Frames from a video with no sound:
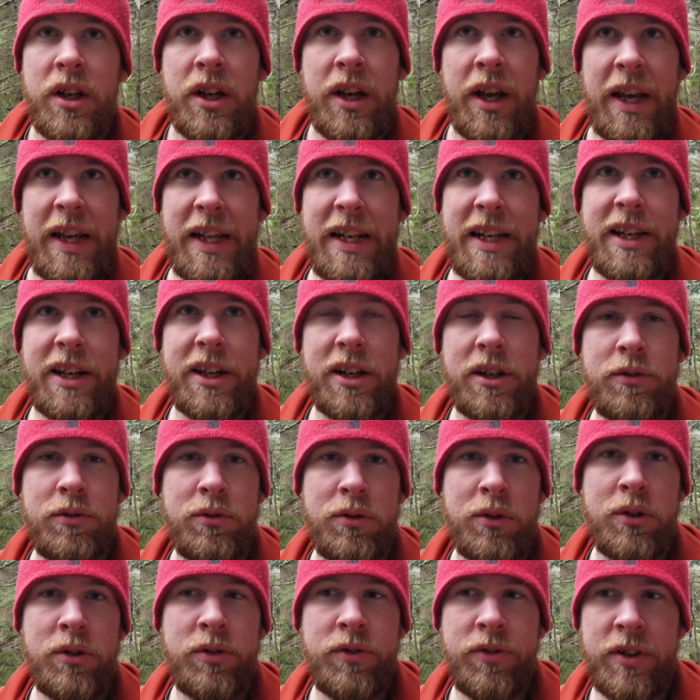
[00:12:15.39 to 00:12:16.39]
Aiding at a
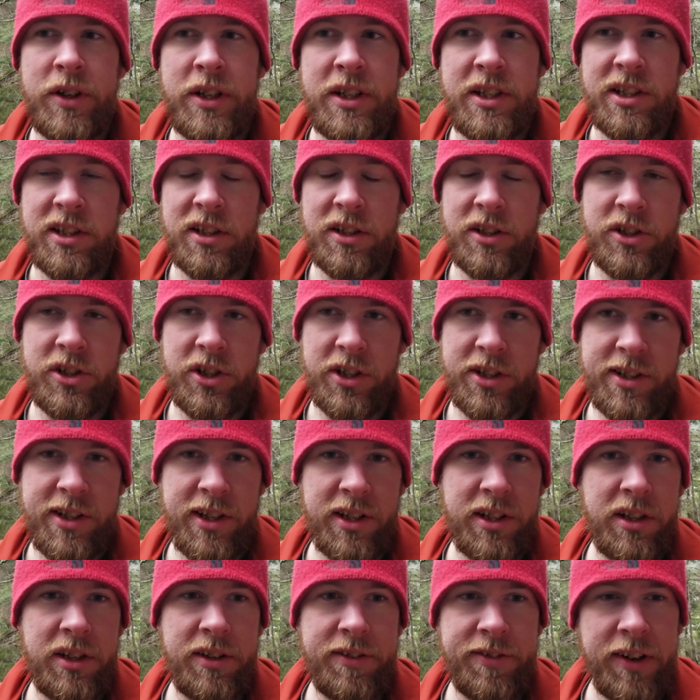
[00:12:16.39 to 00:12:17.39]
roof is
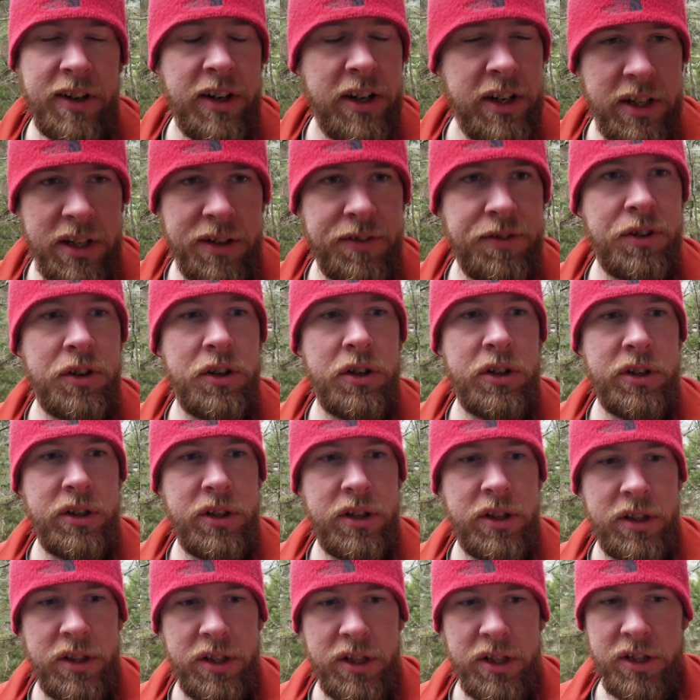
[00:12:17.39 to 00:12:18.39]
logistically very difficult.
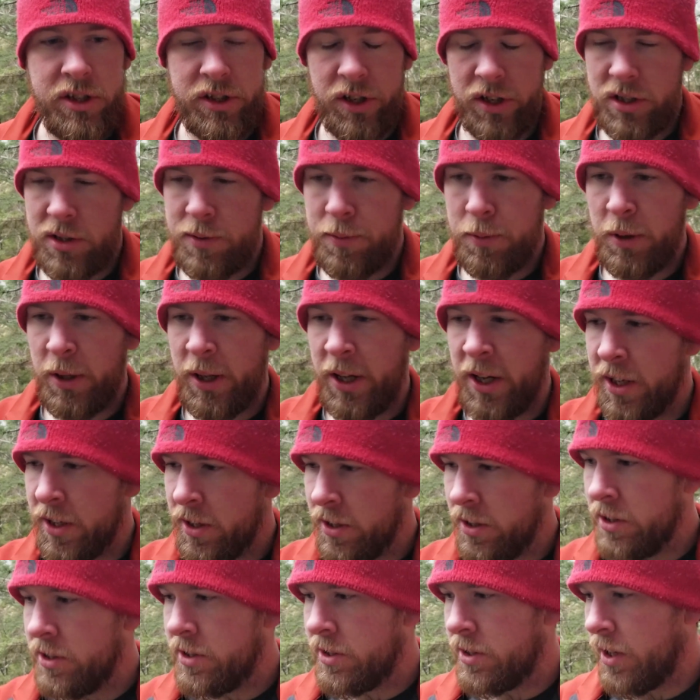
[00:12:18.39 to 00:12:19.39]
The adjustable
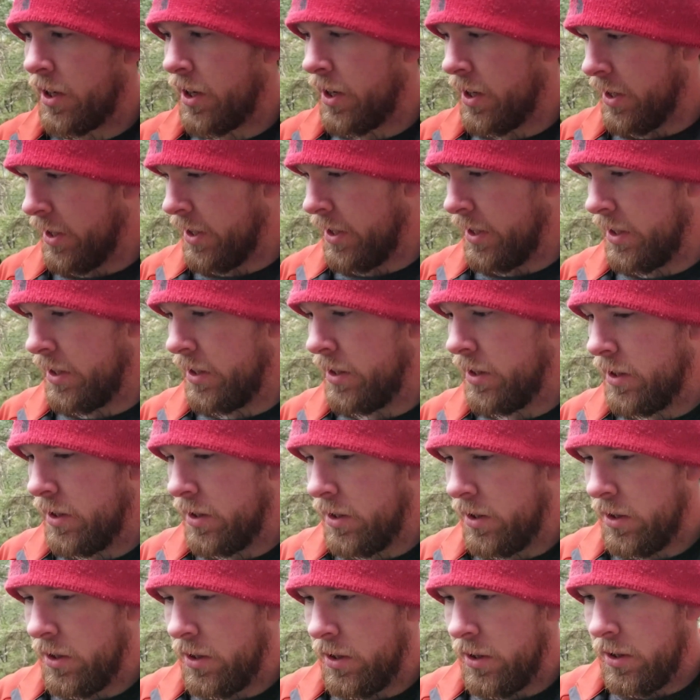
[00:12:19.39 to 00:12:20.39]
aiders, I
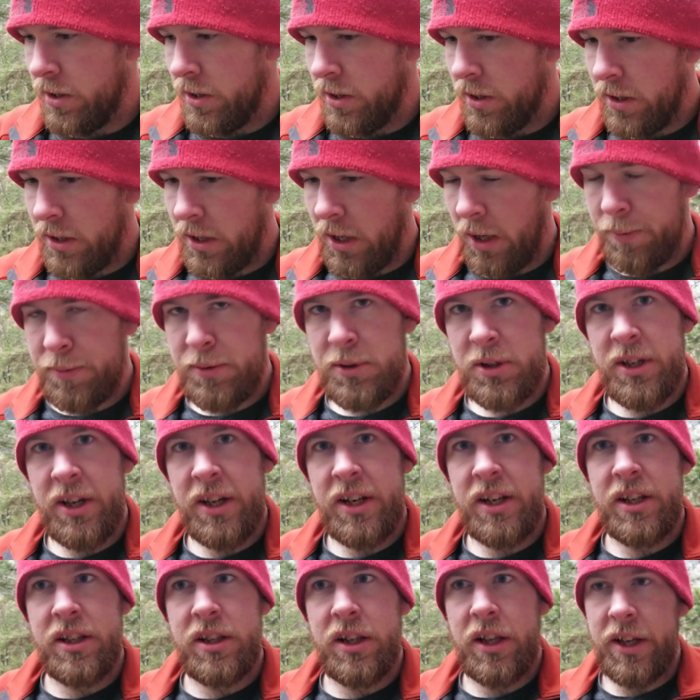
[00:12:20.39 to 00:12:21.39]
kept
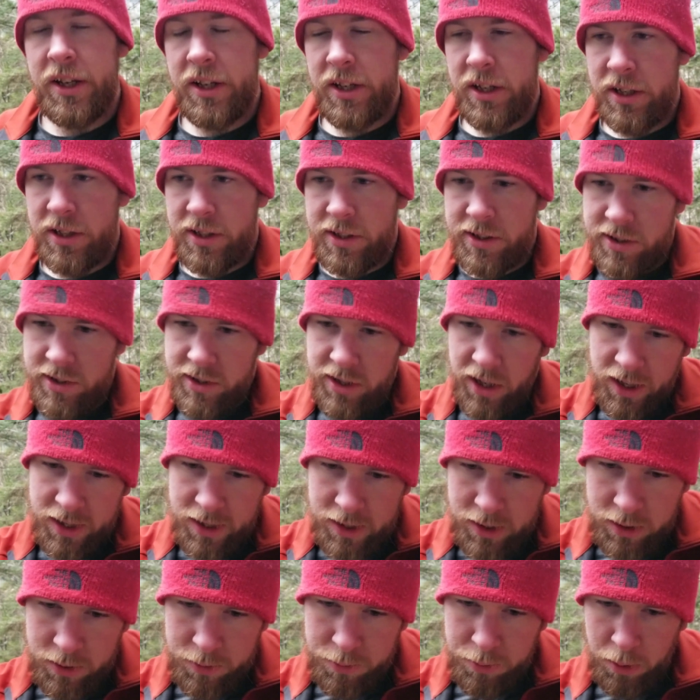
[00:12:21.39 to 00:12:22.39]
getting like stuck
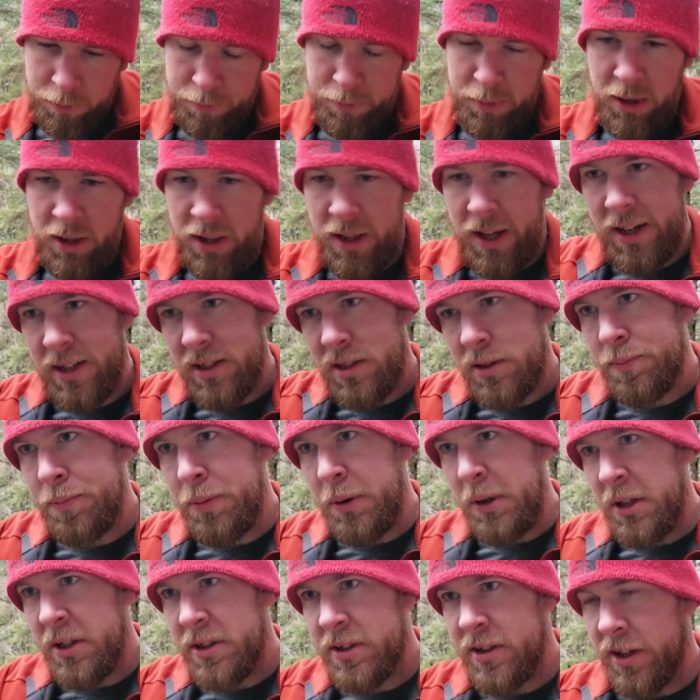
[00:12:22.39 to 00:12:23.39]
on my last
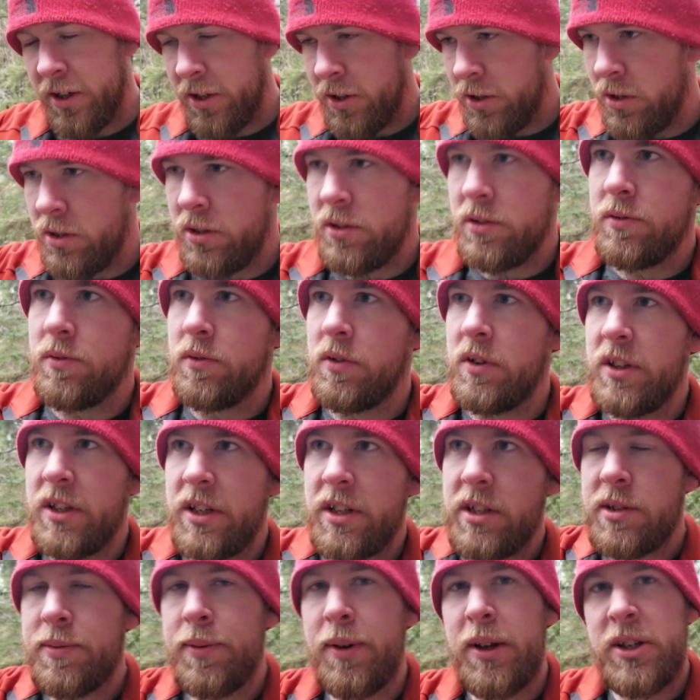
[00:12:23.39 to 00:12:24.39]
piece, and I couldn't
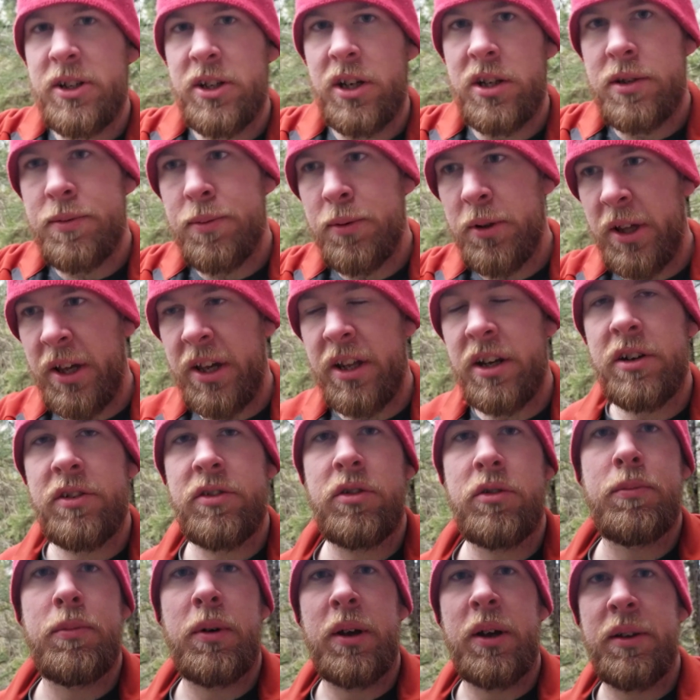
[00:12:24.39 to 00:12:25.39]
release my adjustable aider
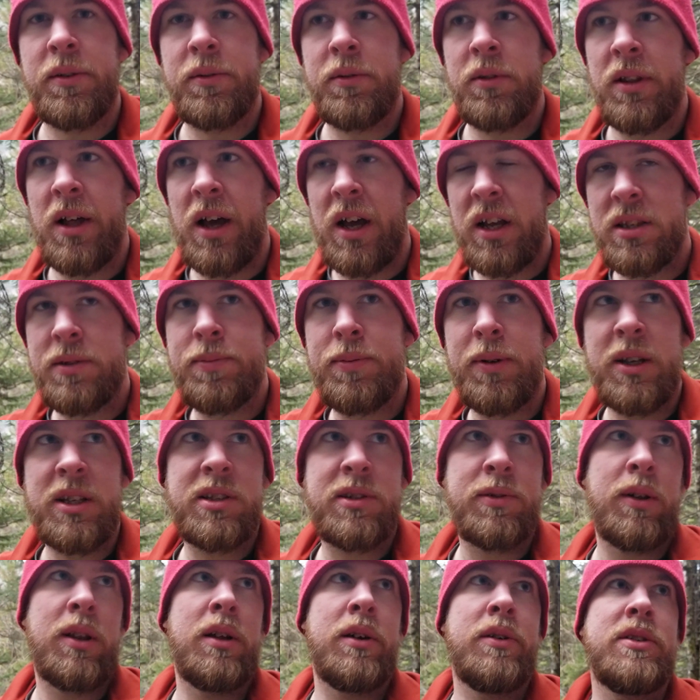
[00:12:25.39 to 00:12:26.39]
from my last piece
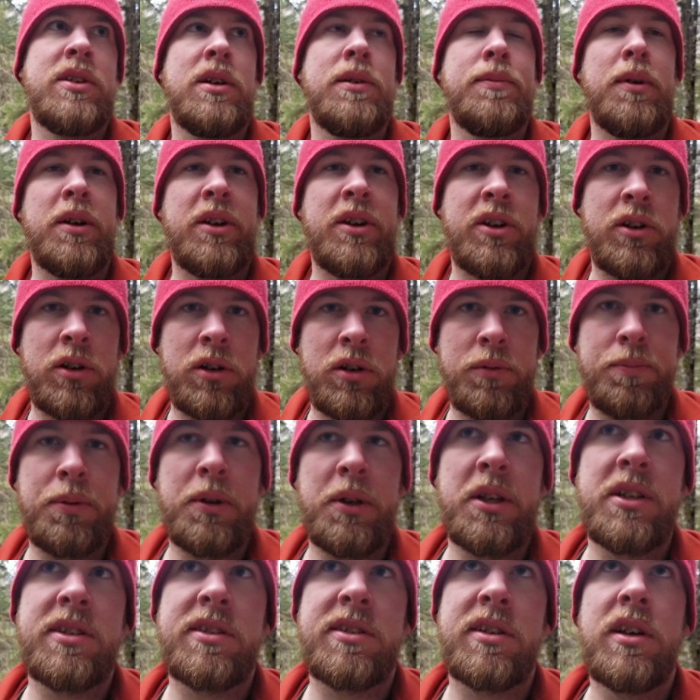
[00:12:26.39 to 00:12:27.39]
while I was on my current
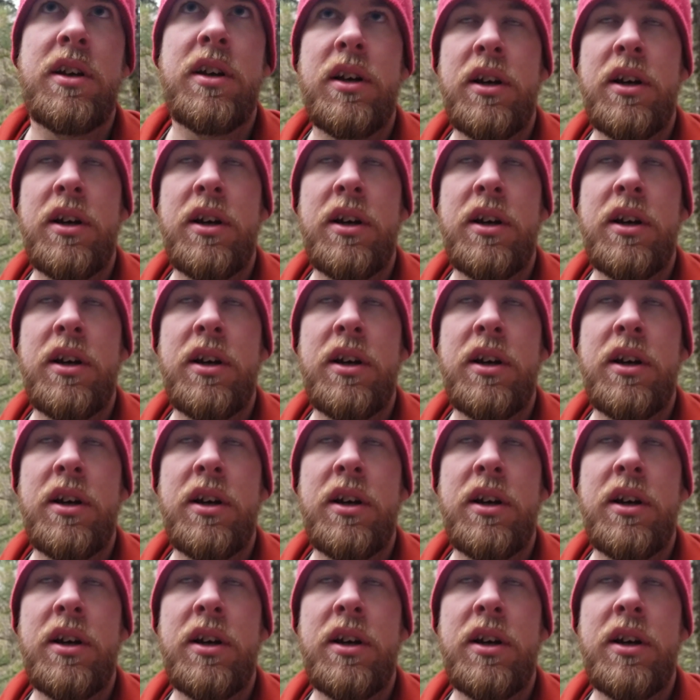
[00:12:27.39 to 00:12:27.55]
piece.